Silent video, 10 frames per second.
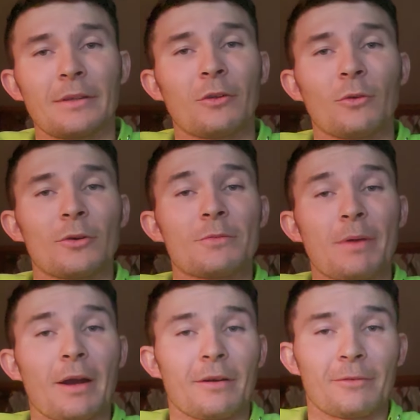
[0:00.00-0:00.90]
The Lord's
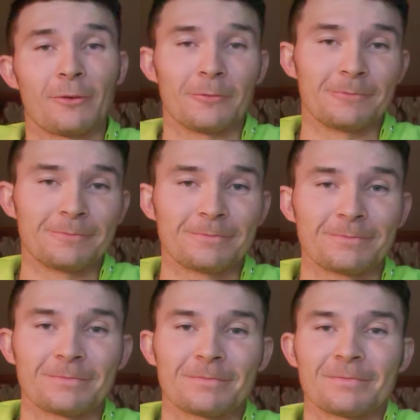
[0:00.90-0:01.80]
powerful.
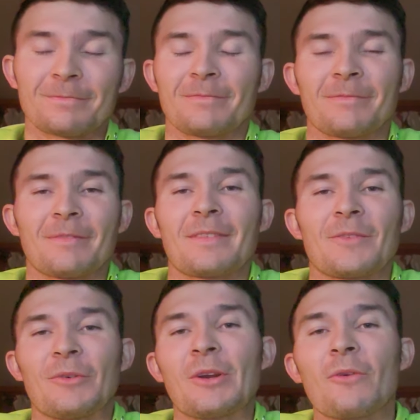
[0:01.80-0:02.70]

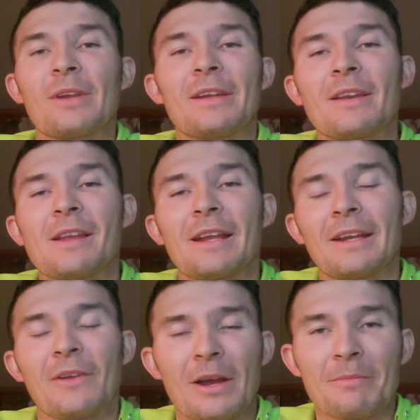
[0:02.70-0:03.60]
We don't need any
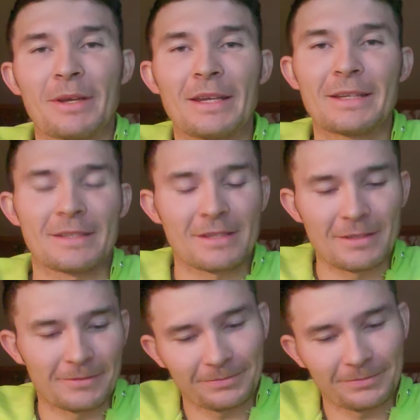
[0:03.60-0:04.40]
light but His.